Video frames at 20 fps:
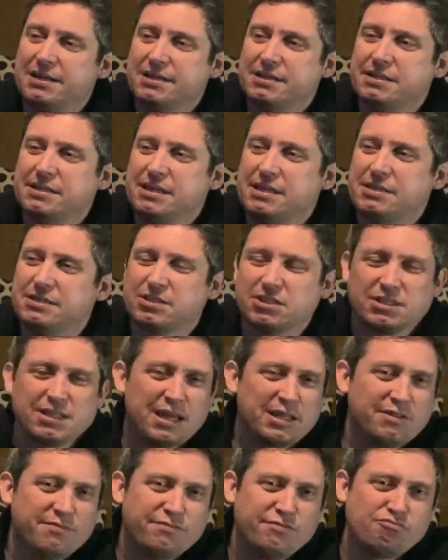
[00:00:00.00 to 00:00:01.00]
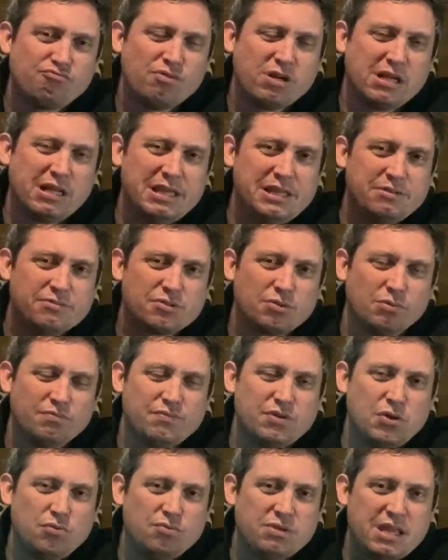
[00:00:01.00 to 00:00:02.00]
and it just had a really sort
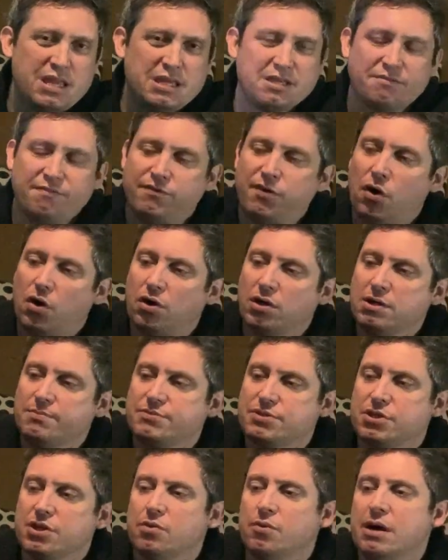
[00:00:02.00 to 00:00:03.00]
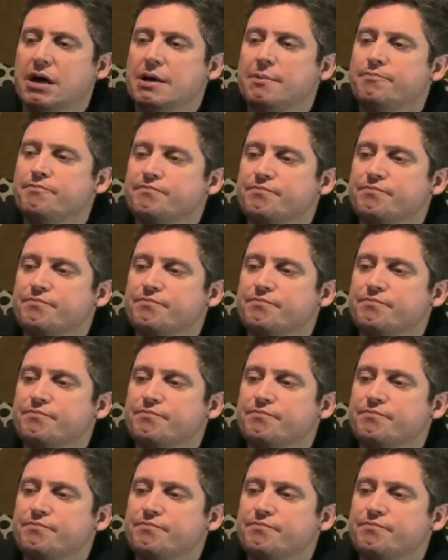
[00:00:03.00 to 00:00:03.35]
of unique vibe to it.